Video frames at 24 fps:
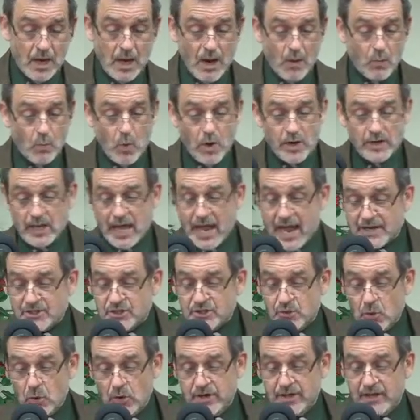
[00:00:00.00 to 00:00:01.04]
One last
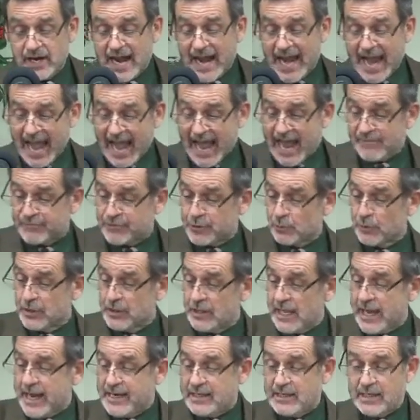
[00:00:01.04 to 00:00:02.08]
story that I have to
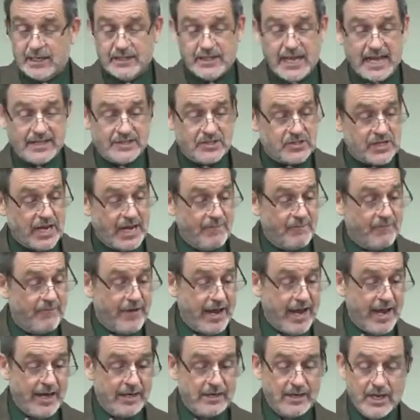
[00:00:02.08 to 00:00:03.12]
relate in that same
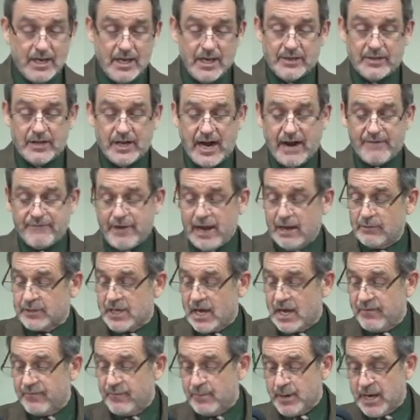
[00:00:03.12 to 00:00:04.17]
vein that I found
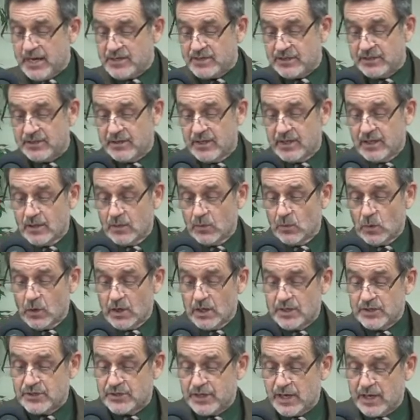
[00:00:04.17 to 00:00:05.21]
kind of amazing
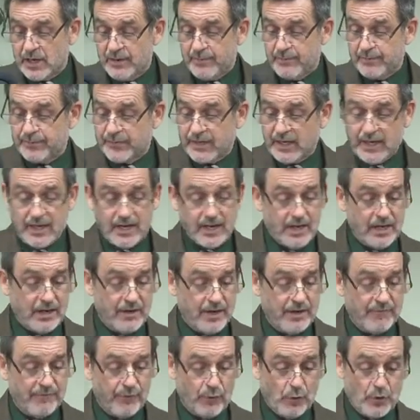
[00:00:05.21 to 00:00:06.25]
was uh,
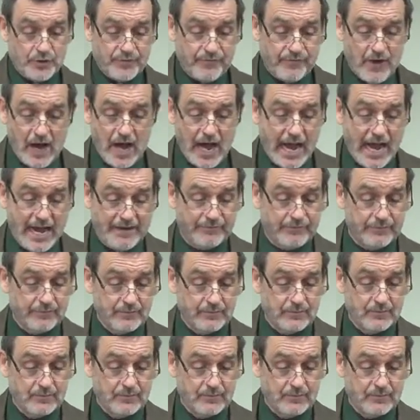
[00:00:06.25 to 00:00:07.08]
in verse 5.